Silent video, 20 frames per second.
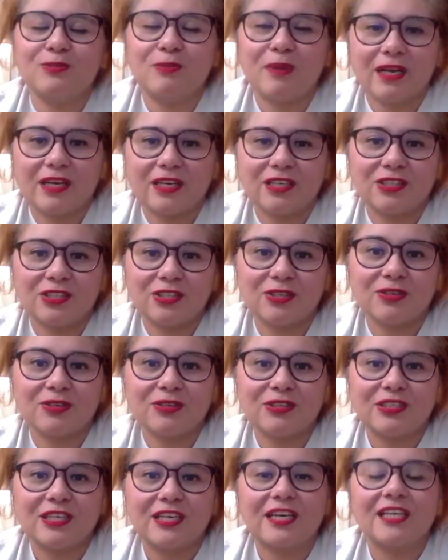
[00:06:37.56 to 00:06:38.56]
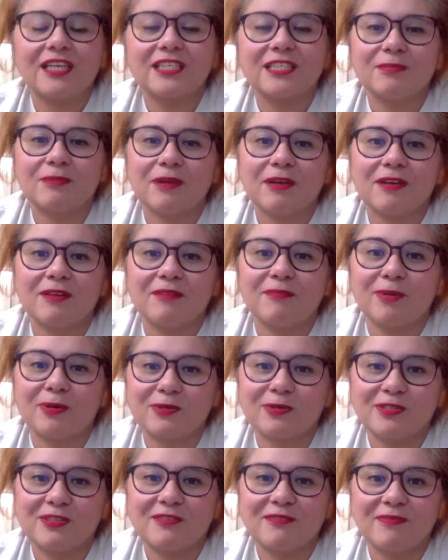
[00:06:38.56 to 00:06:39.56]
mega church and I spent
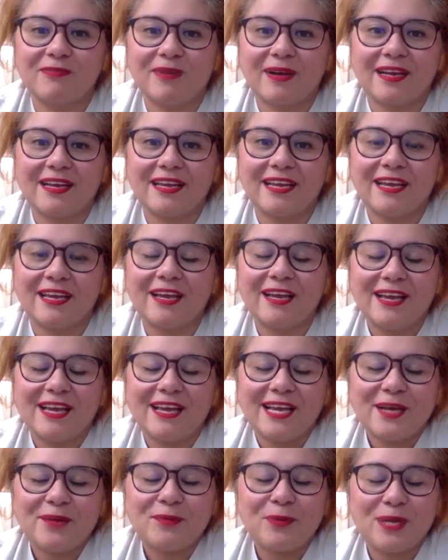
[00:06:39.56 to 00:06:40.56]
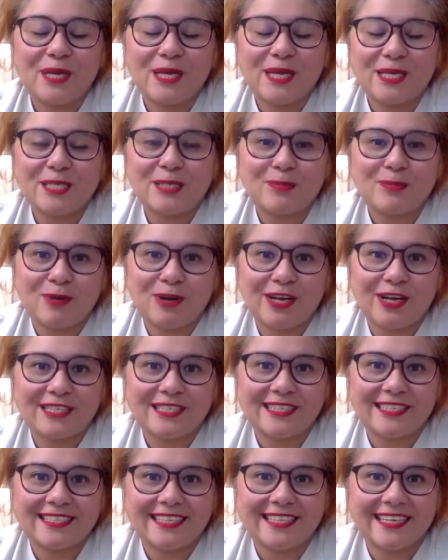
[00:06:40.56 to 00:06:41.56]
most of my weekends
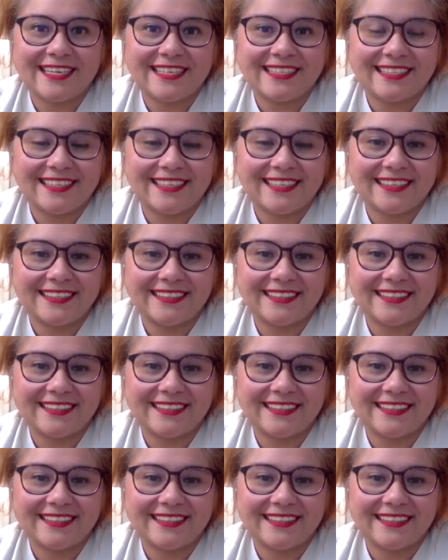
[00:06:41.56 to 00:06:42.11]
proselytizing.